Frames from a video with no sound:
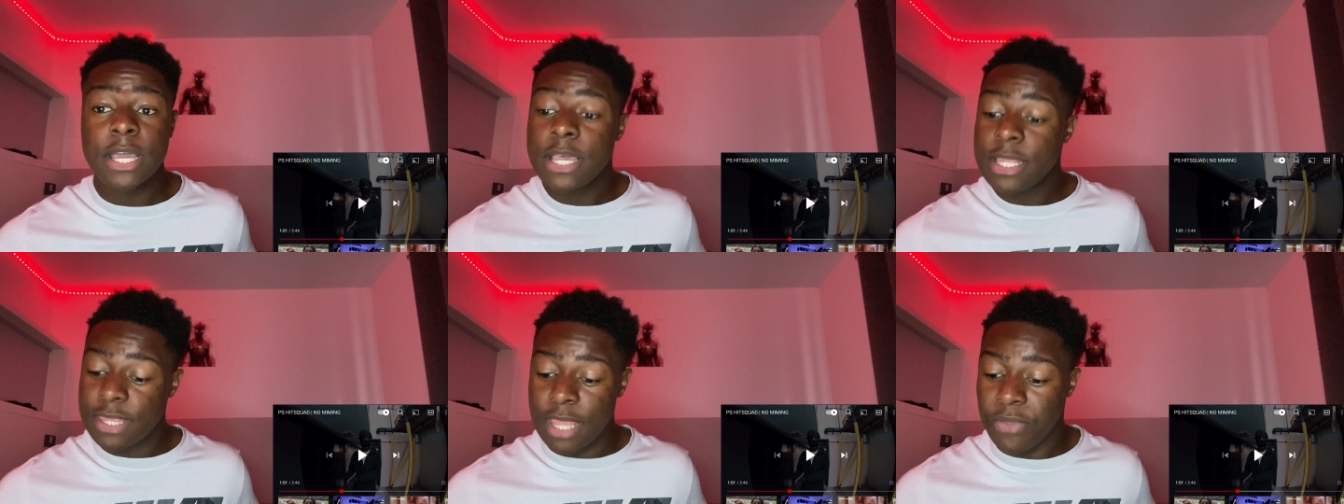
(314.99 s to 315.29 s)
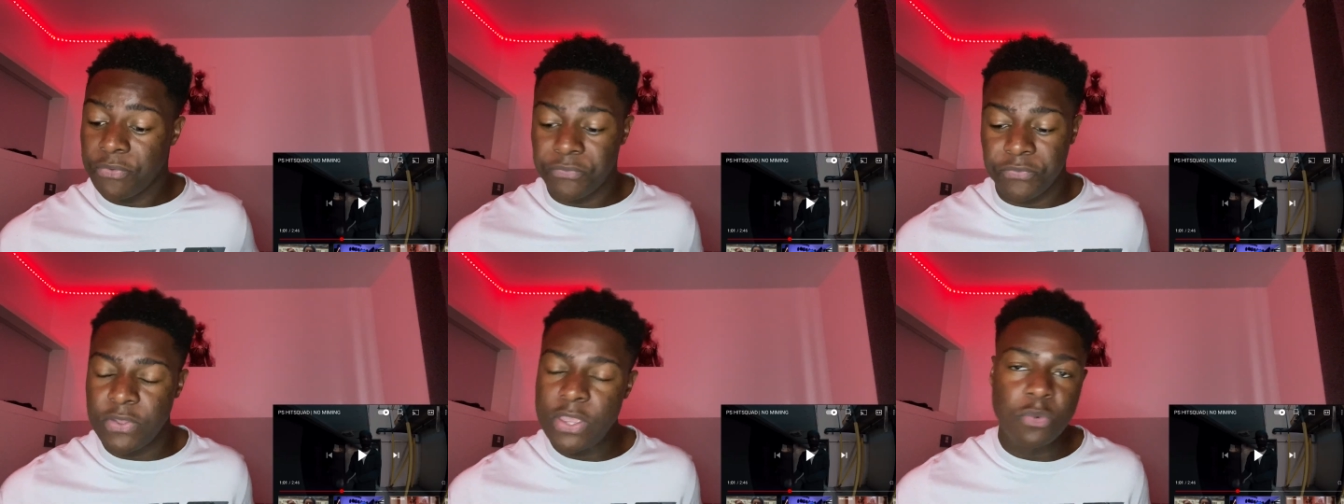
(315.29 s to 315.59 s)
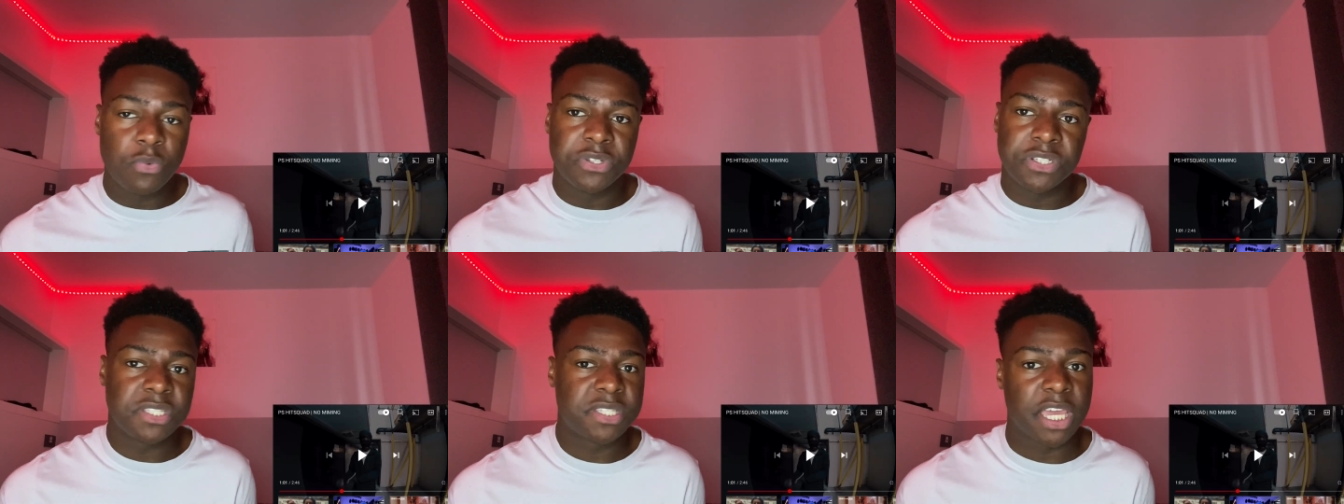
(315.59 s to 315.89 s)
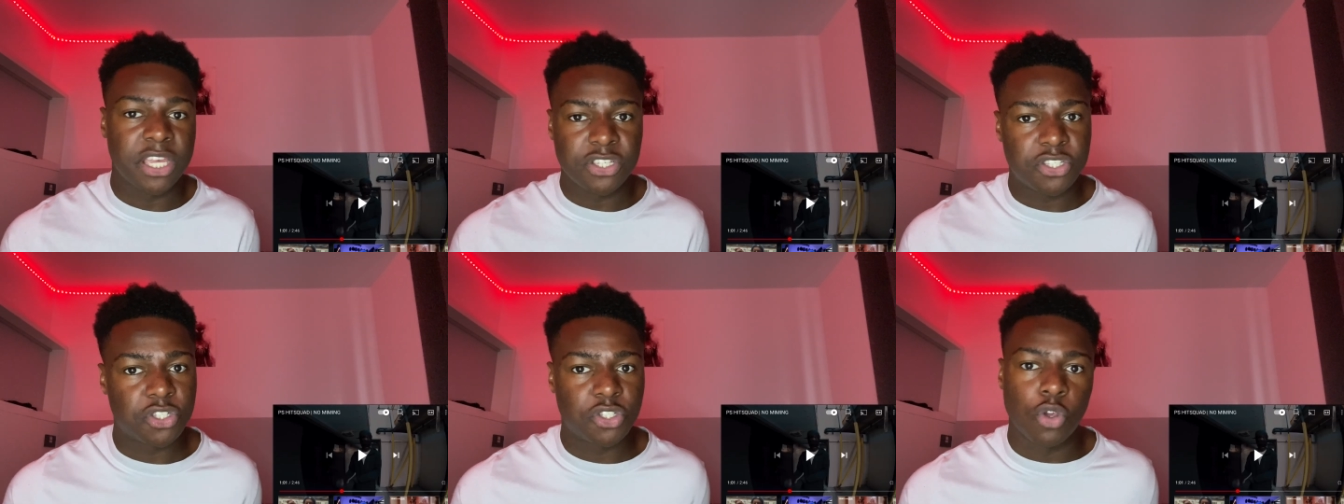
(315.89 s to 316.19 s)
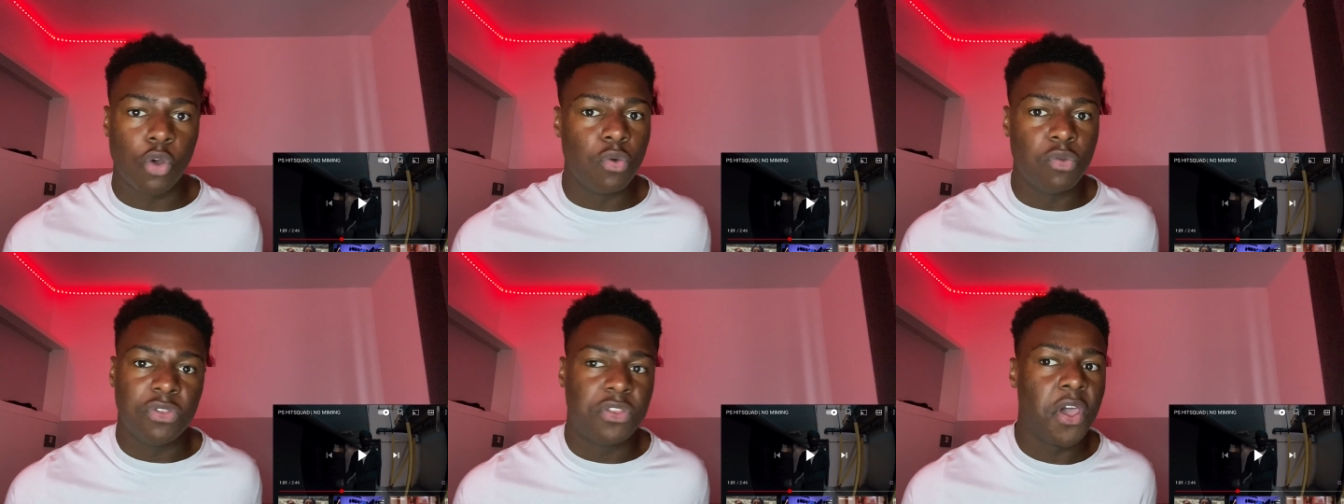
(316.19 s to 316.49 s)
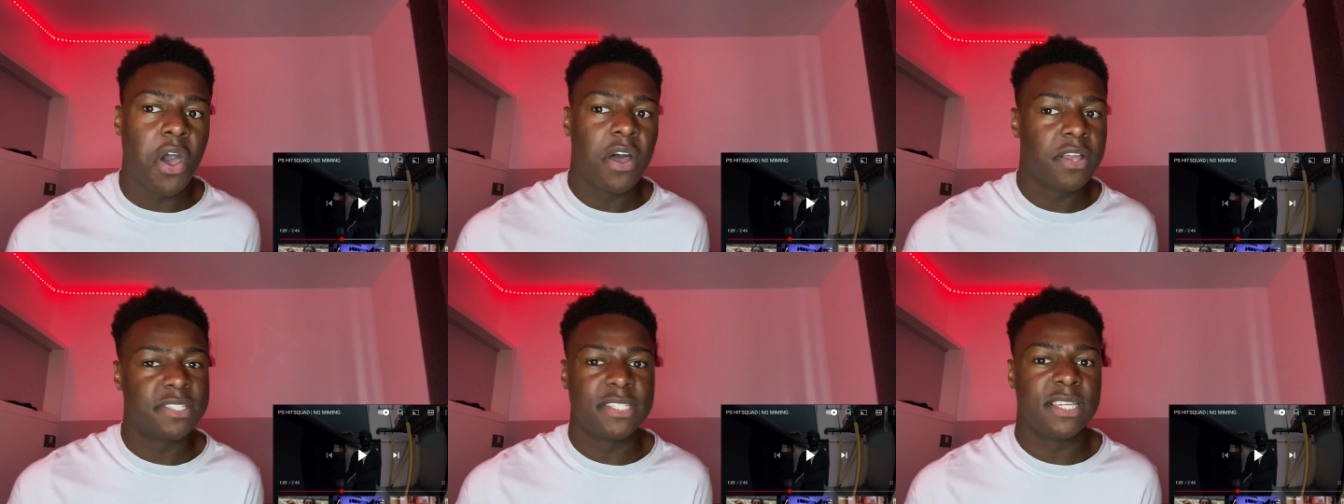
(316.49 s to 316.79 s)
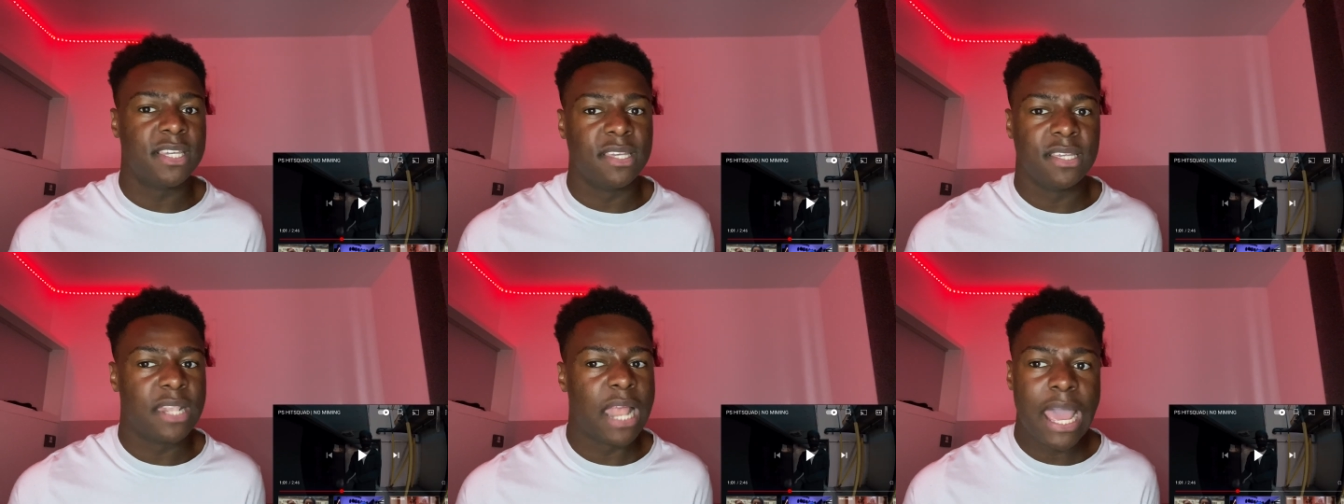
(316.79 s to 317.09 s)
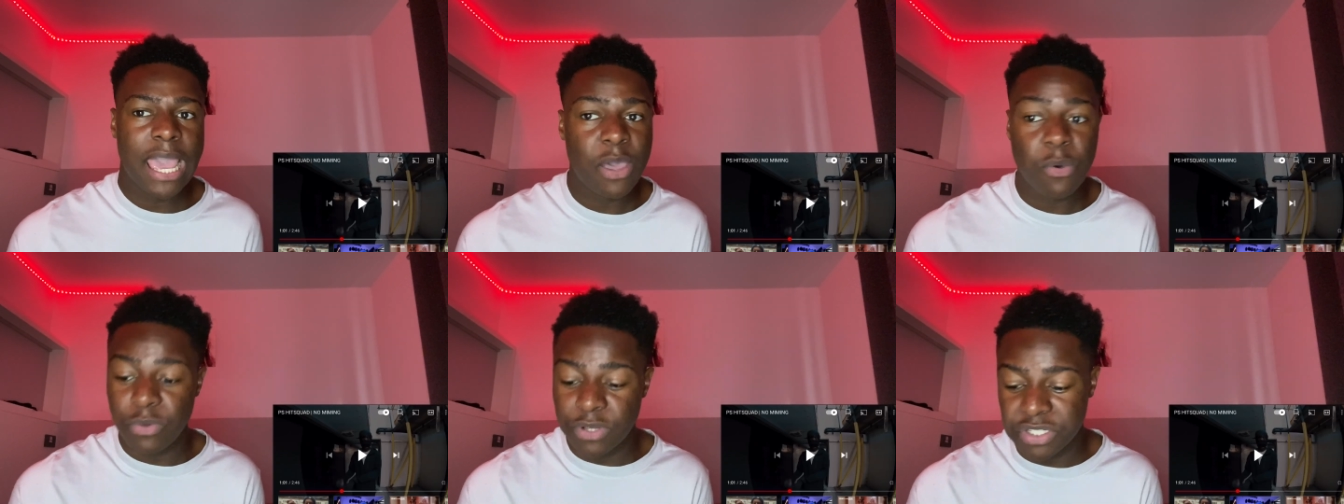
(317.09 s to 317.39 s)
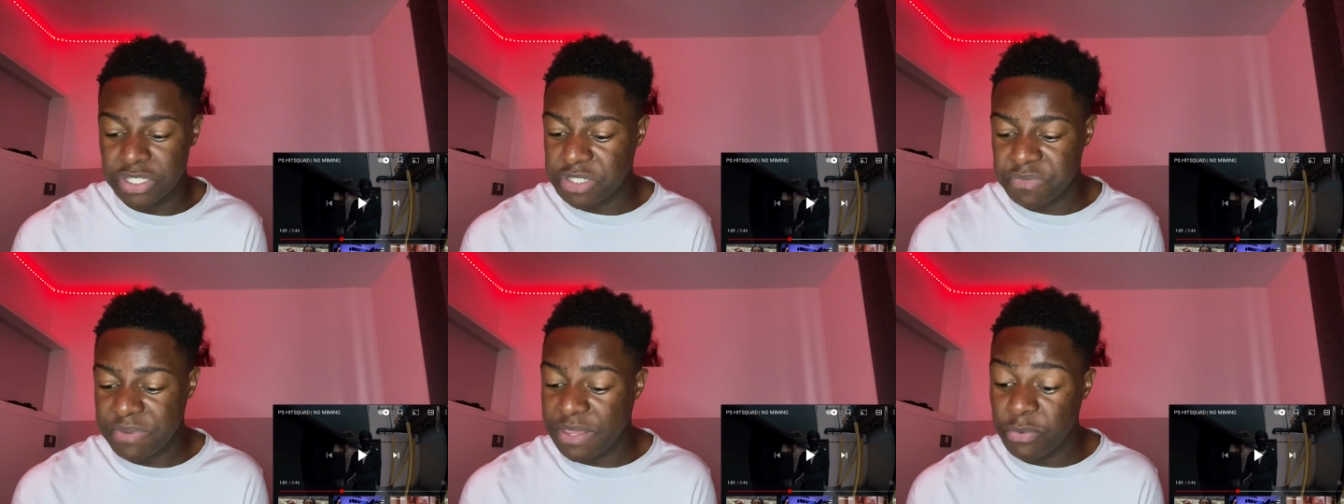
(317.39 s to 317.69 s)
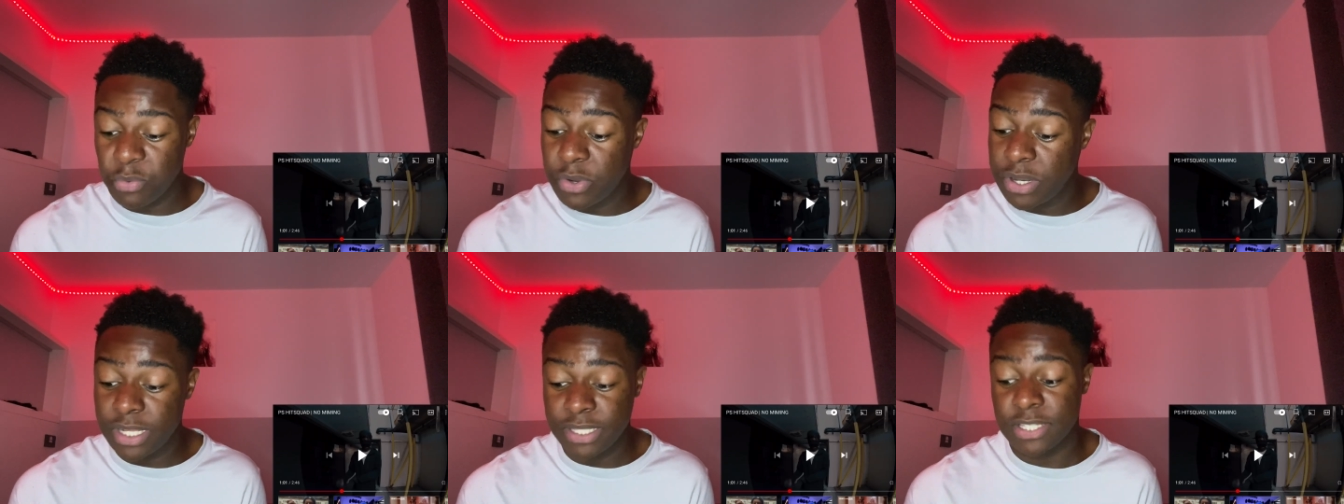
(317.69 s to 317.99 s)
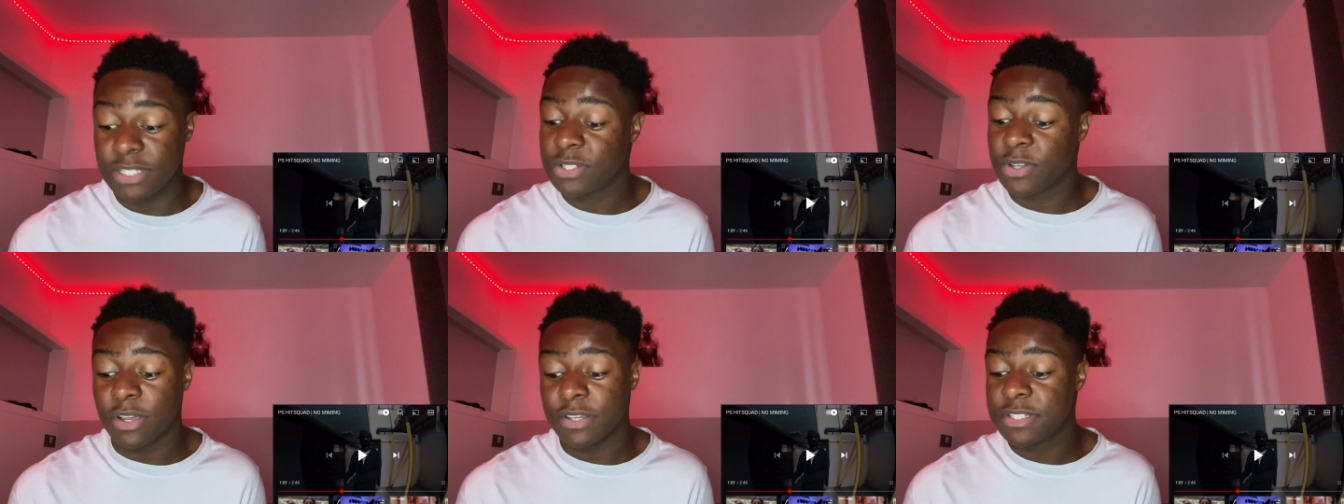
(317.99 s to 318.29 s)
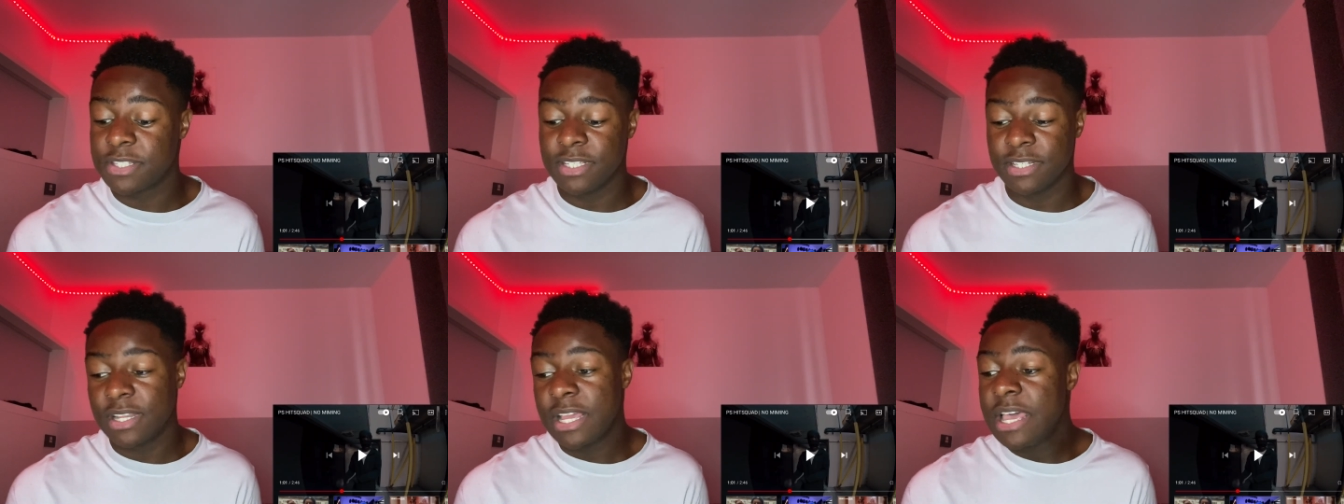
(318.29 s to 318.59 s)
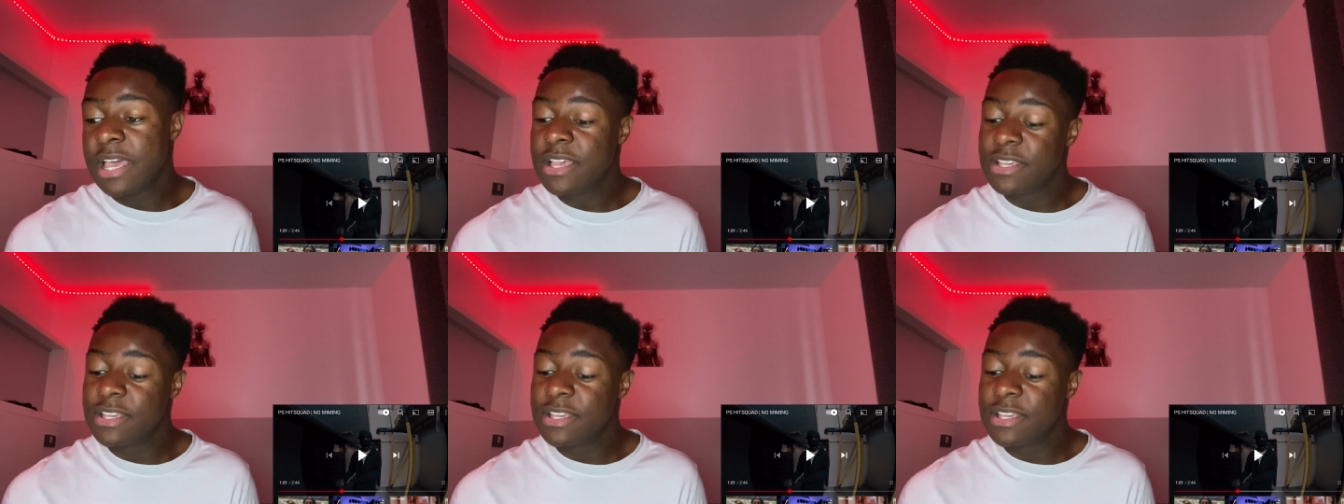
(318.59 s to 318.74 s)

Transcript: their feet would just get so dirty, like it would just be really disgusting.